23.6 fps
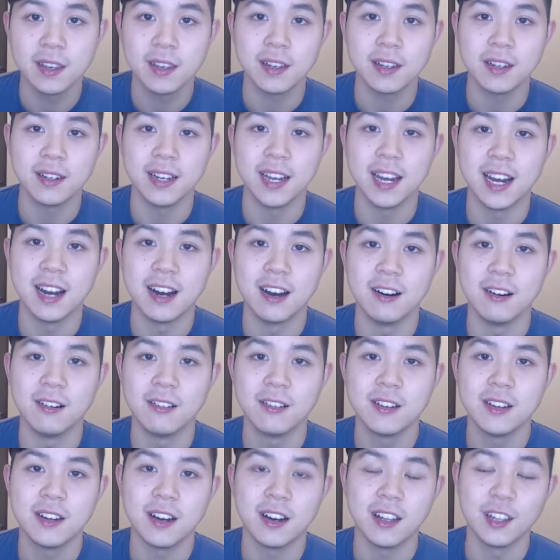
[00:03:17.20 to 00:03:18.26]

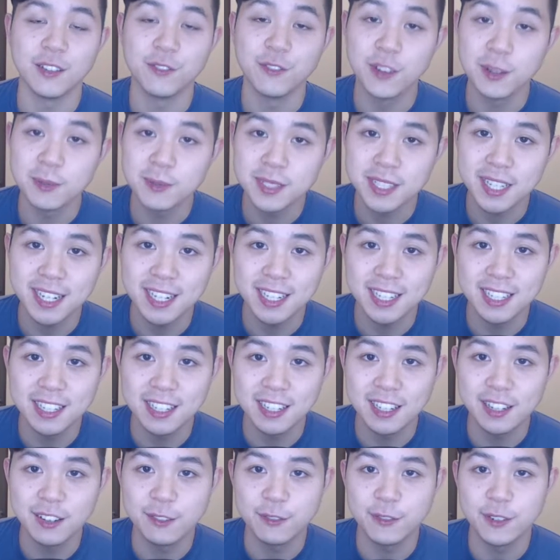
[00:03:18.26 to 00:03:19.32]
Now, on the flip side,
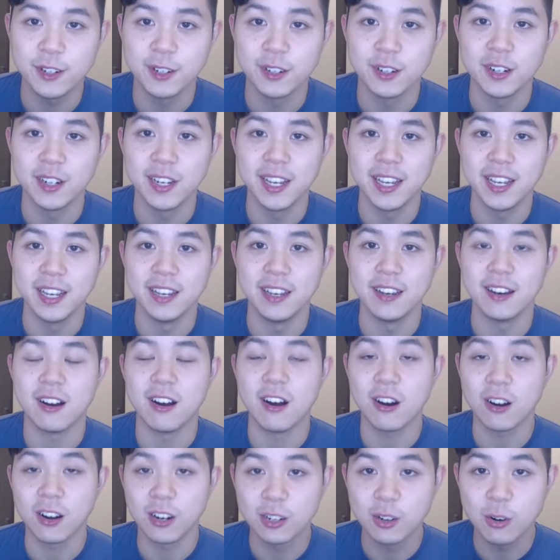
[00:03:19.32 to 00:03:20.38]
if you're a
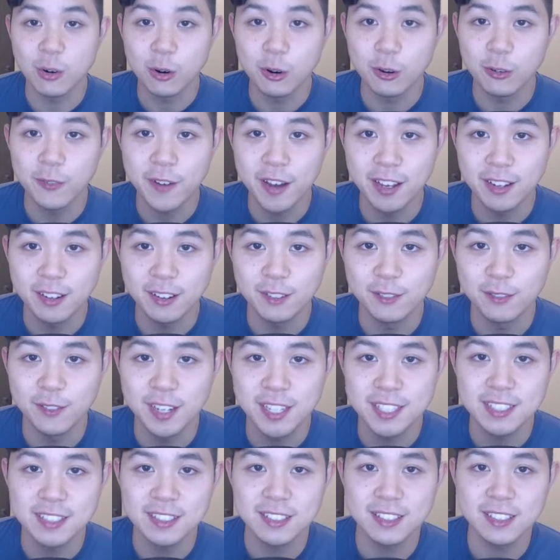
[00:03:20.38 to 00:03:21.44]
hardcore value
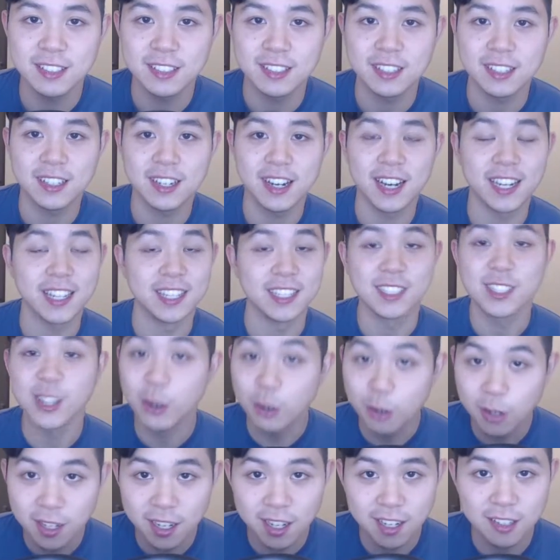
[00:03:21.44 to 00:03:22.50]
investor, I can
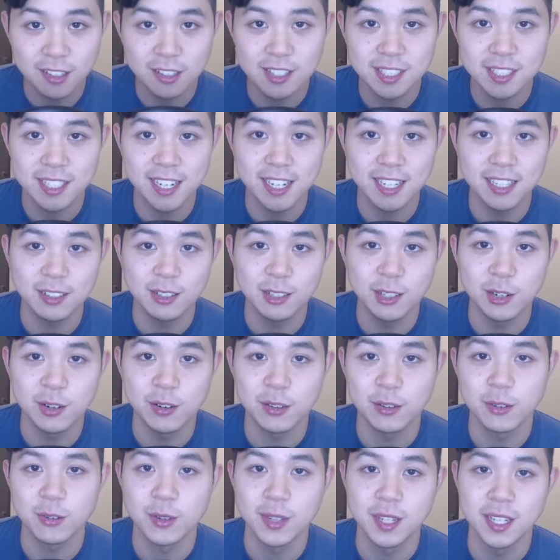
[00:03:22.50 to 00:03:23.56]
totally understand you
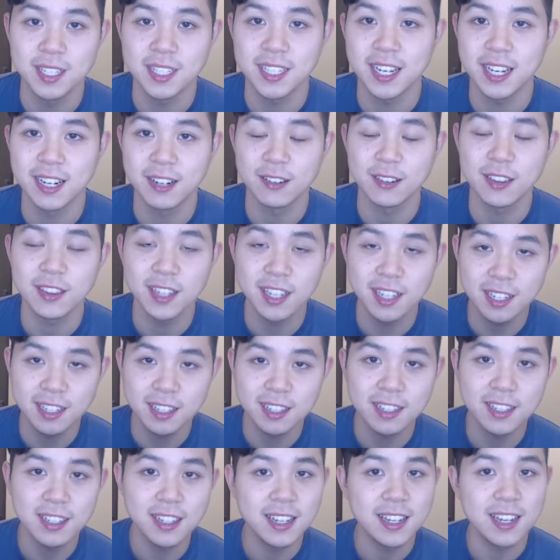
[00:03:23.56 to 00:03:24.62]
going through the entire
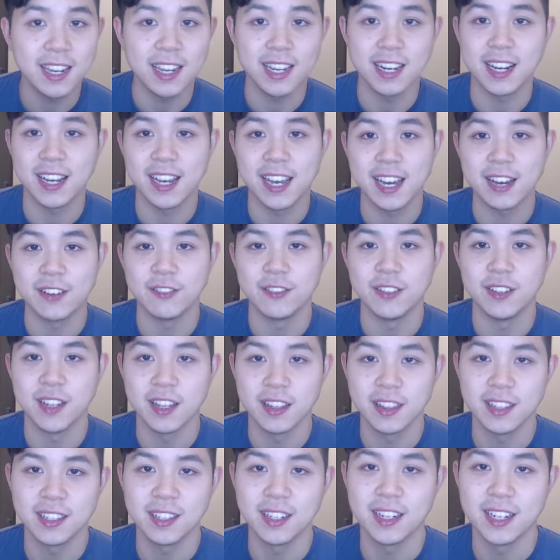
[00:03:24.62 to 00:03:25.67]
thing, and I have
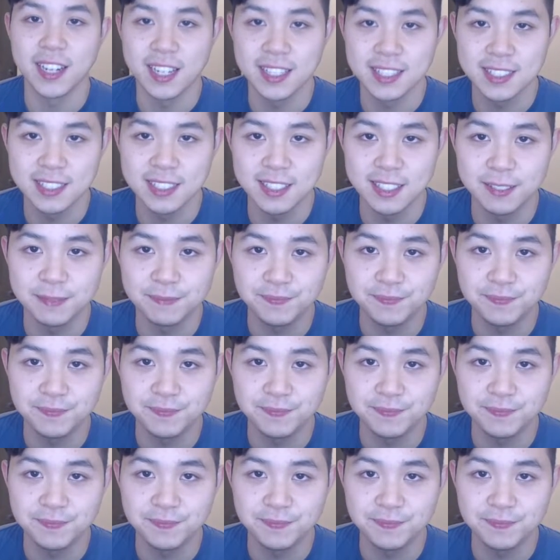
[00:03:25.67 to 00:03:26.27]
nothing against it.